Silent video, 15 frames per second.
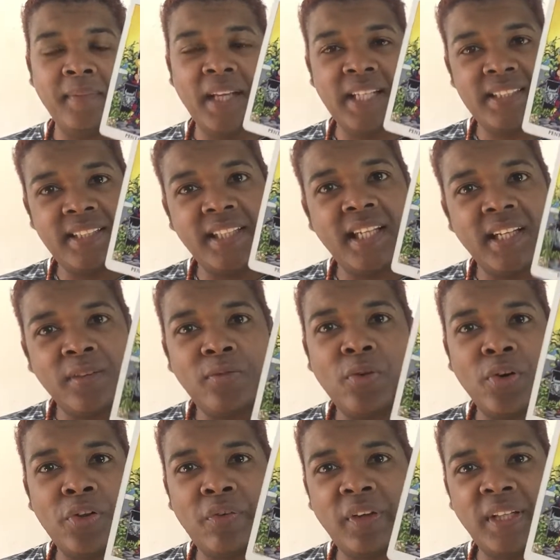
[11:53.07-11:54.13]
is here
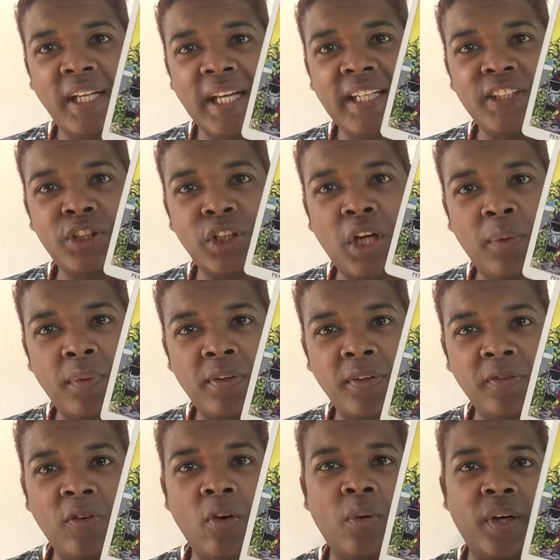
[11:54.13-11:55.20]
for you in the energy going
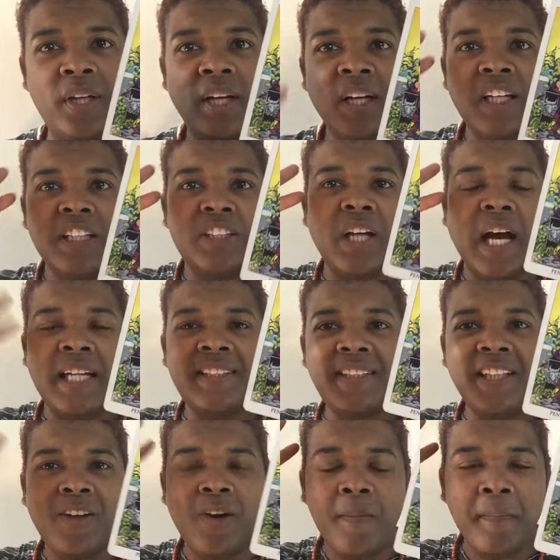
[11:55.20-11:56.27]
forward. So I
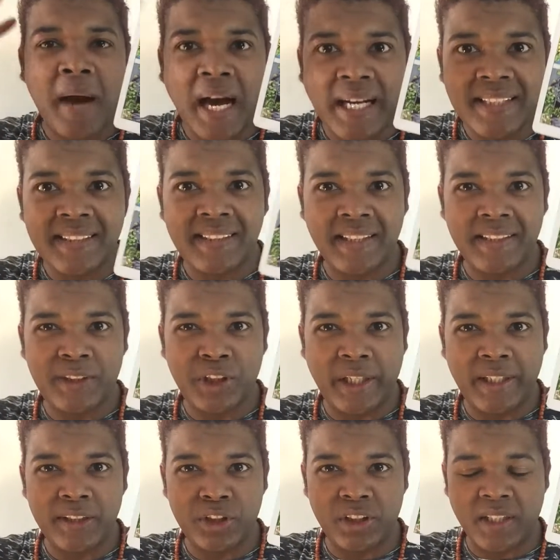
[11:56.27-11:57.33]
see your mindset
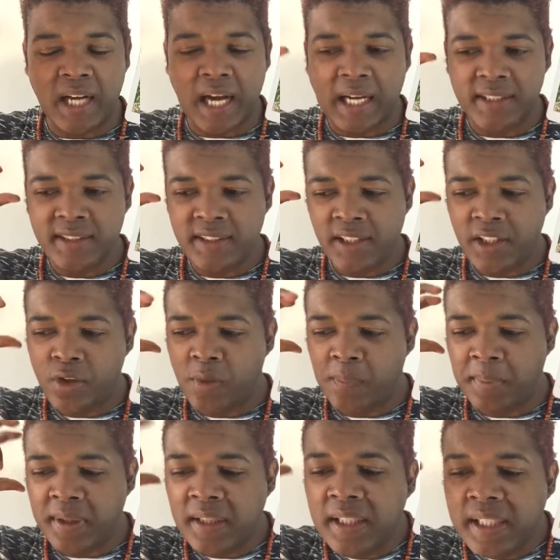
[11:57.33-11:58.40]
changing. I see your
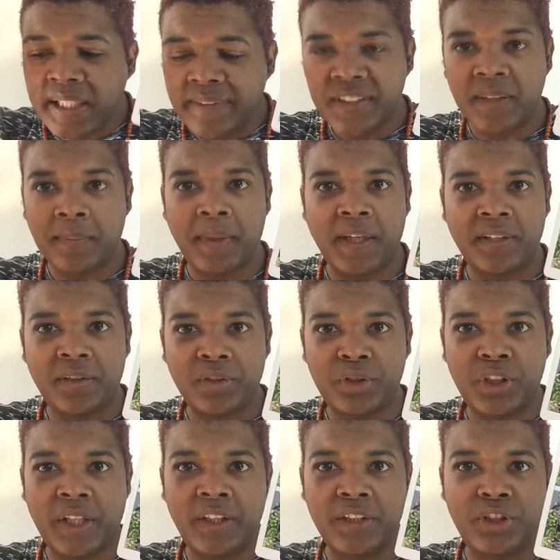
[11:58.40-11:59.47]
beliefs about you
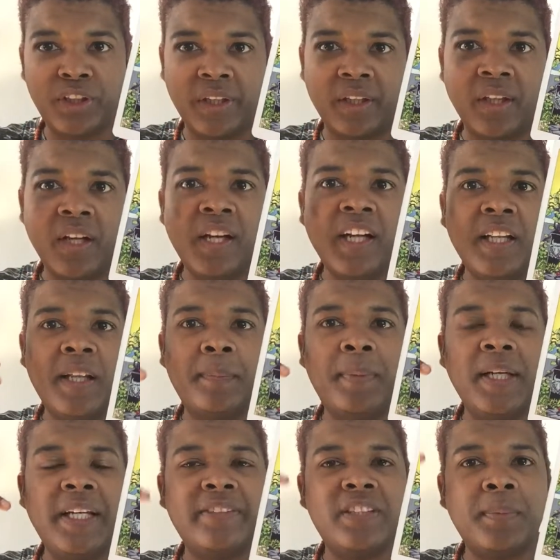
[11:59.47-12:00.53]
changing. The
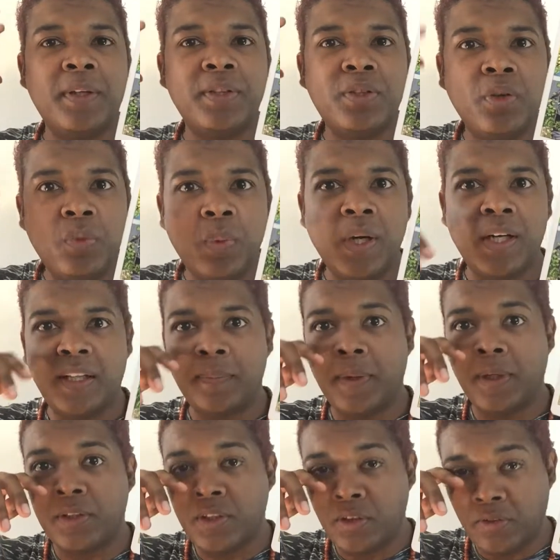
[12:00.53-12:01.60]
beliefs about your worth,
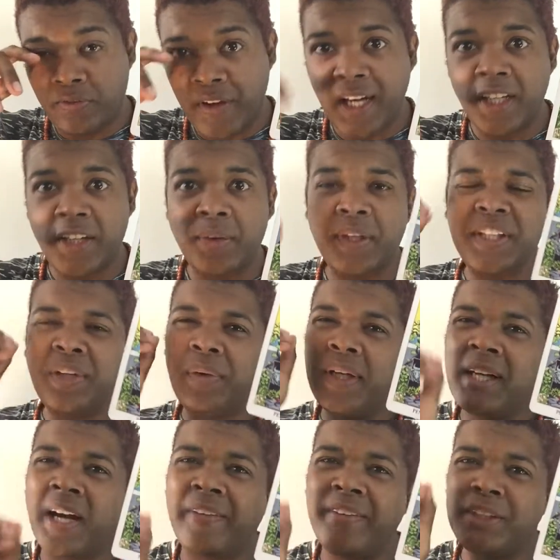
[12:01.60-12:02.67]
about your value, and you're
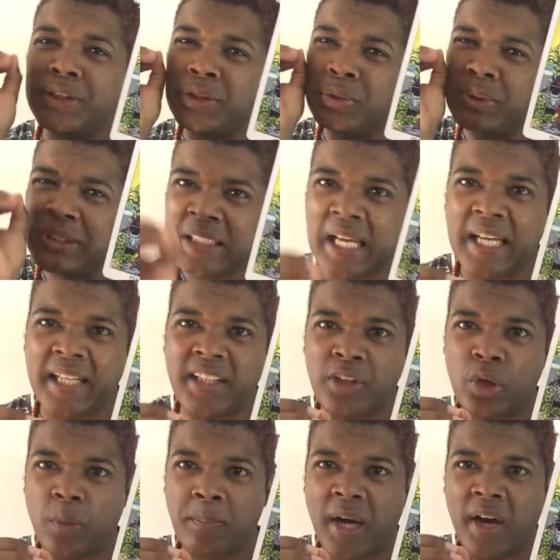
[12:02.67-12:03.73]
encouraged to stand in
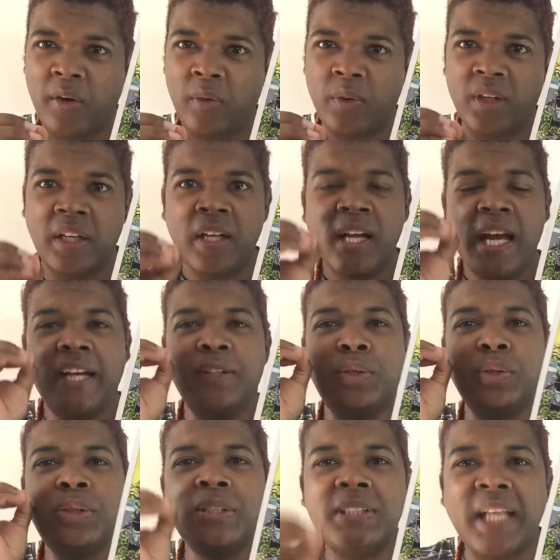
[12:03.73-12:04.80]
your power and
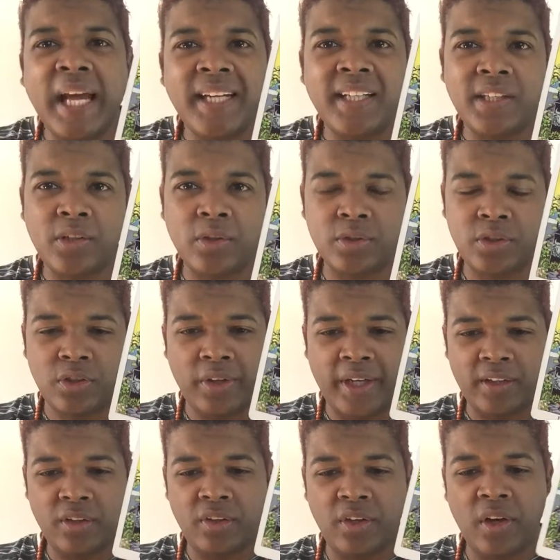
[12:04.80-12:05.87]
to stand in your
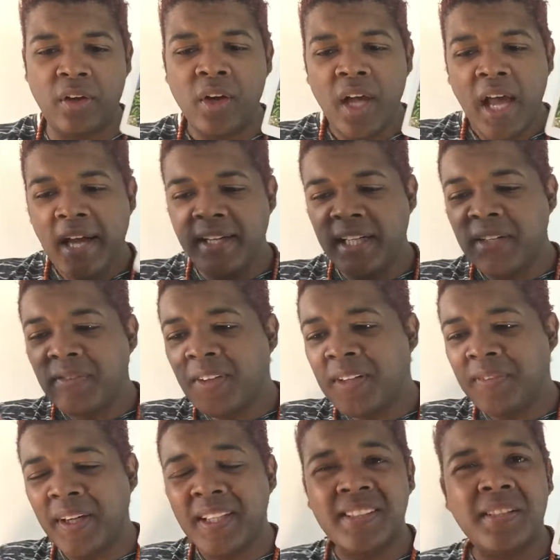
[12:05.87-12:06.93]
strength, you know. And even if
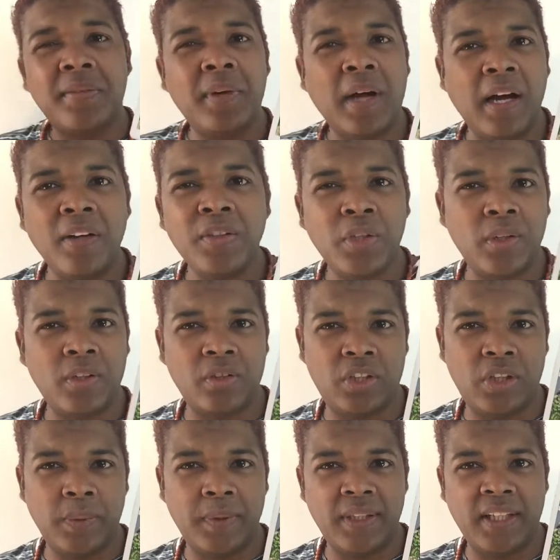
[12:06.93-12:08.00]
others around you are not
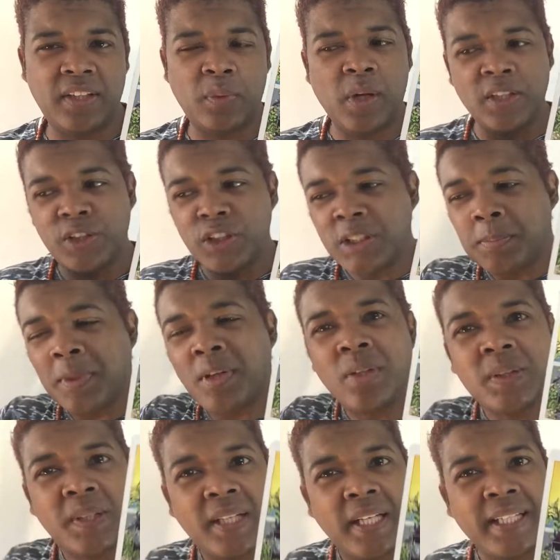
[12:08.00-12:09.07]
doing that well, just
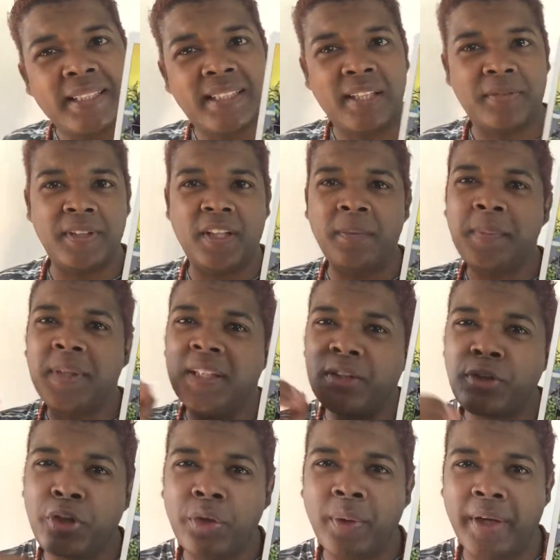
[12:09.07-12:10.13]
because they suffer, don't mean
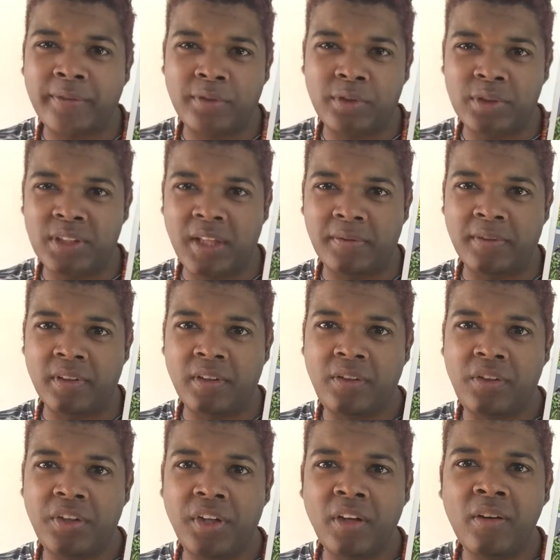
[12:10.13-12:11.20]
that you have to suffer,
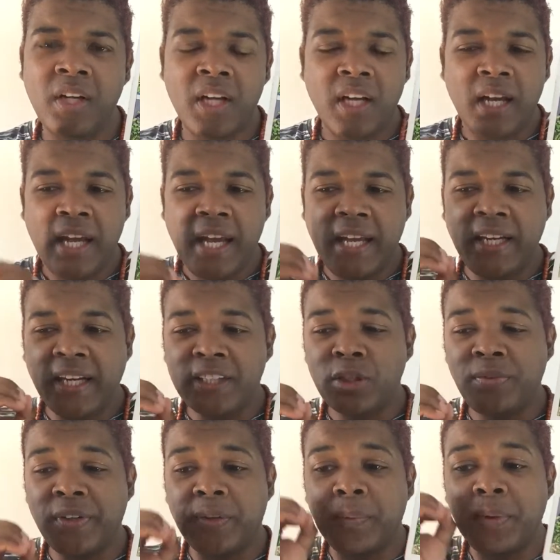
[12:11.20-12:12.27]
you know. In
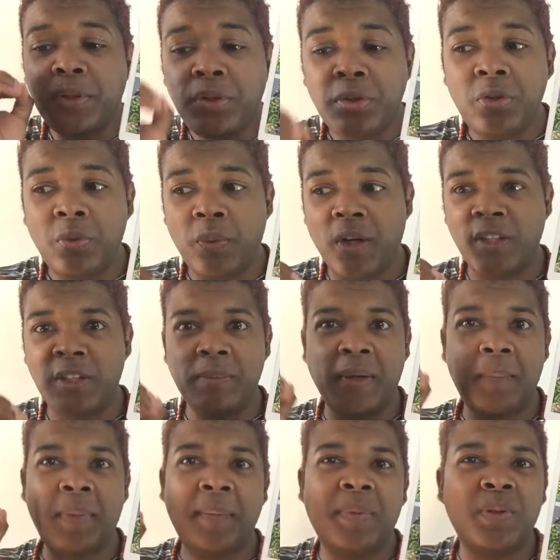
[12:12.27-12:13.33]
actual fact, when you do well, you
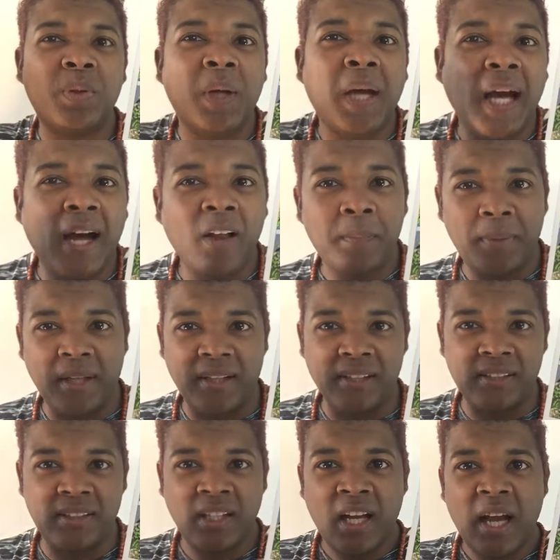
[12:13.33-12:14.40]
might be able to help
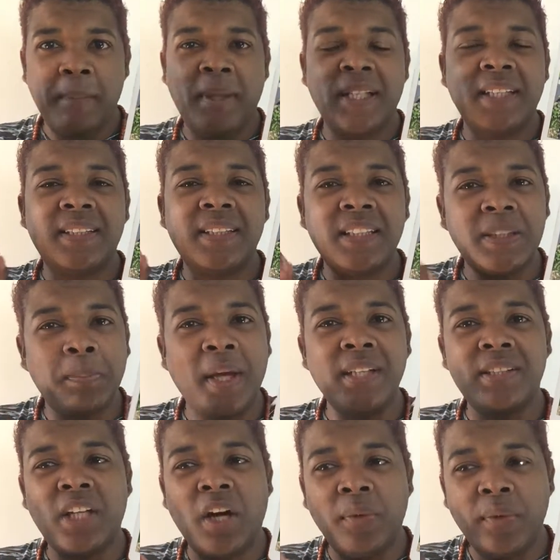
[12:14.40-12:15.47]
others. But there's a
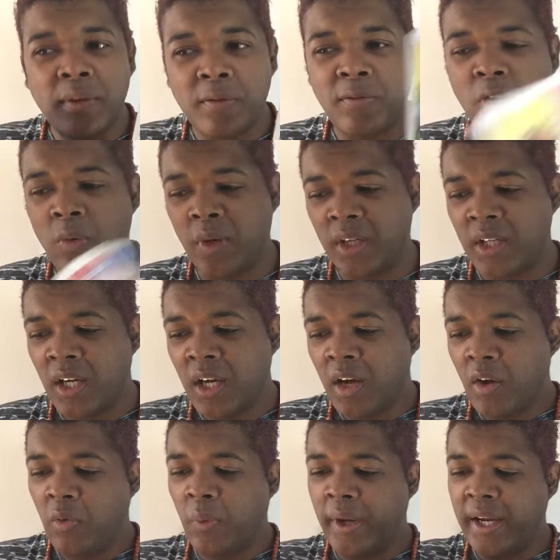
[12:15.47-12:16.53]
space going forward
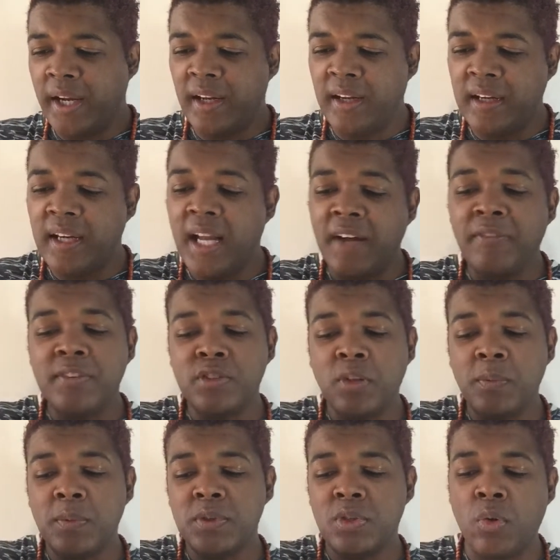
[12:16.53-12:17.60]
where life is
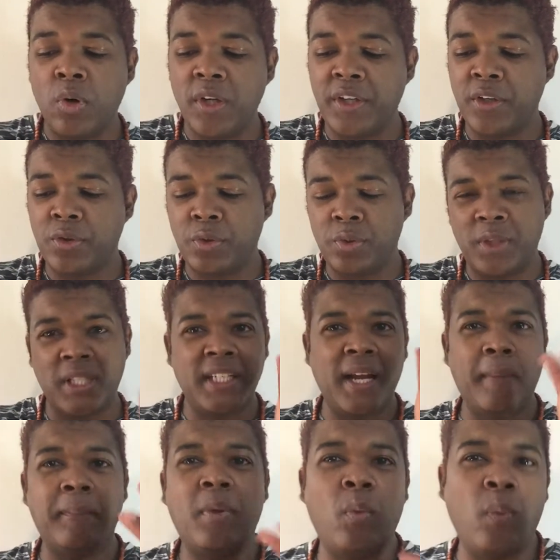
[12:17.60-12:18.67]
almost calling you to that
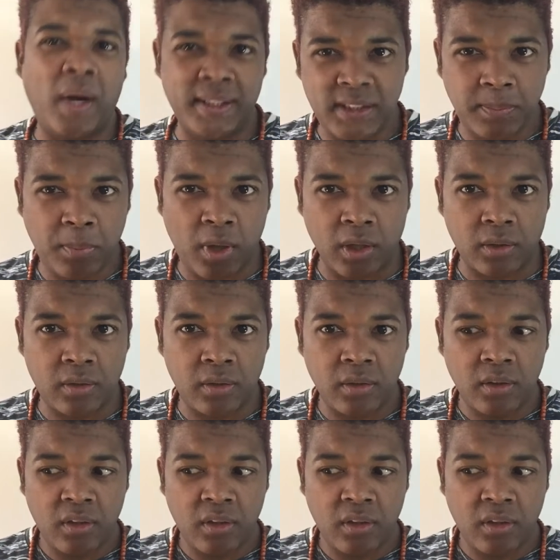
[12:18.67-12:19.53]
number one spot.